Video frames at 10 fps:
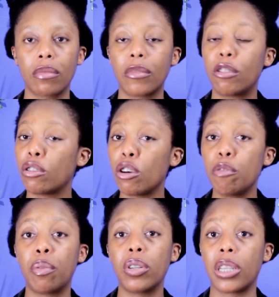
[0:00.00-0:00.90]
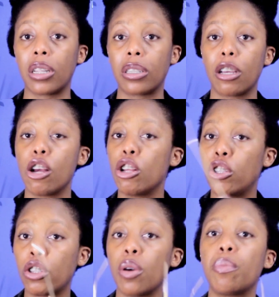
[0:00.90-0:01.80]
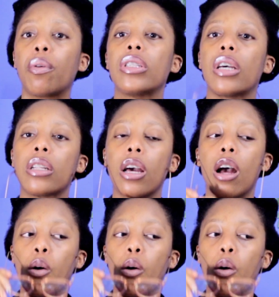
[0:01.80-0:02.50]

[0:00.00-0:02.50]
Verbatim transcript: So important, so important.